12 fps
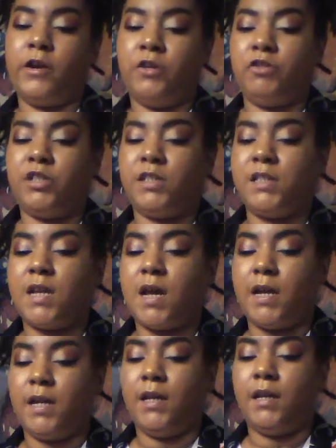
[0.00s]
You just
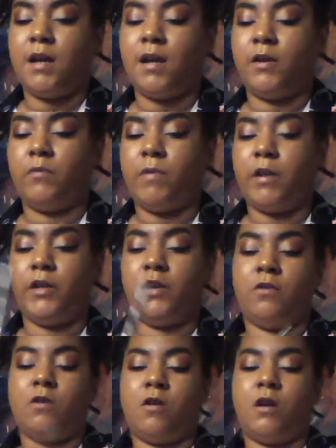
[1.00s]
tie it kind of around
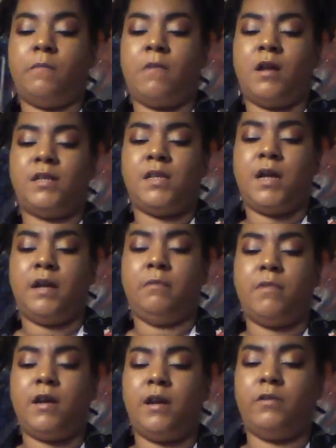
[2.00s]
your arm. I tied
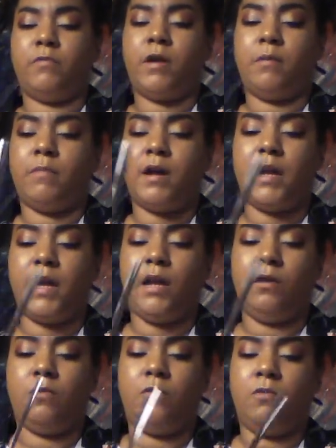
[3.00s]
mine around my
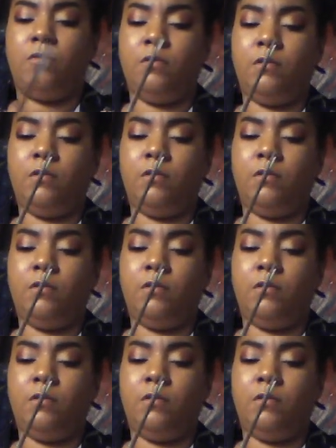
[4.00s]
ankle.